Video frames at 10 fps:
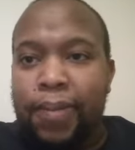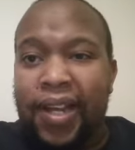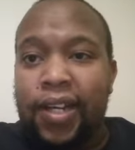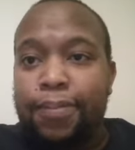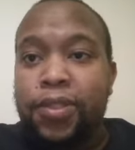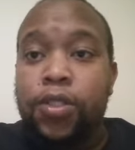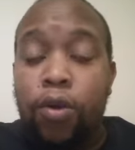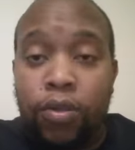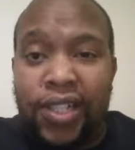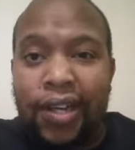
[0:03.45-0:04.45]
Black Leopards
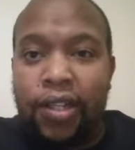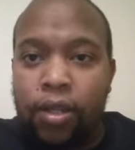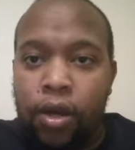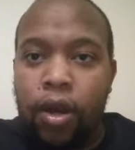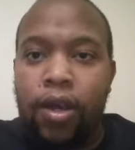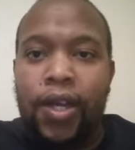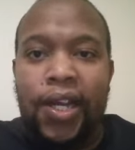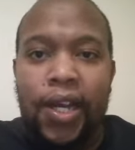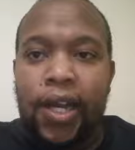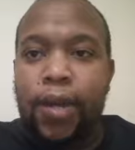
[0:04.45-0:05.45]
coach Alan Clark
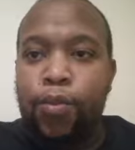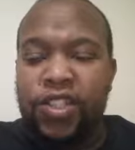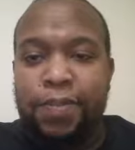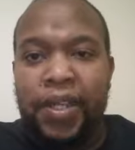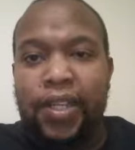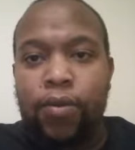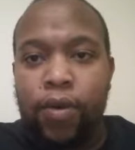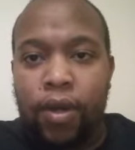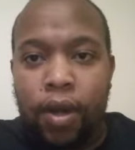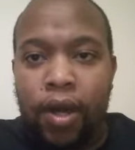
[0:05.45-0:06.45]
um, was speaking
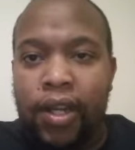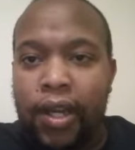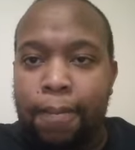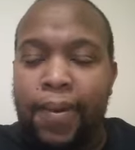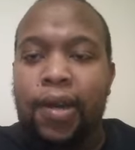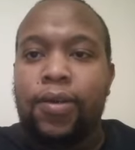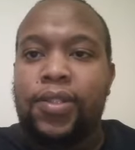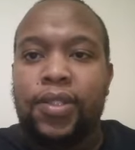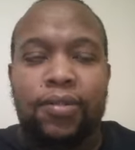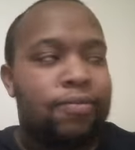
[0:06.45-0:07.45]
regarding about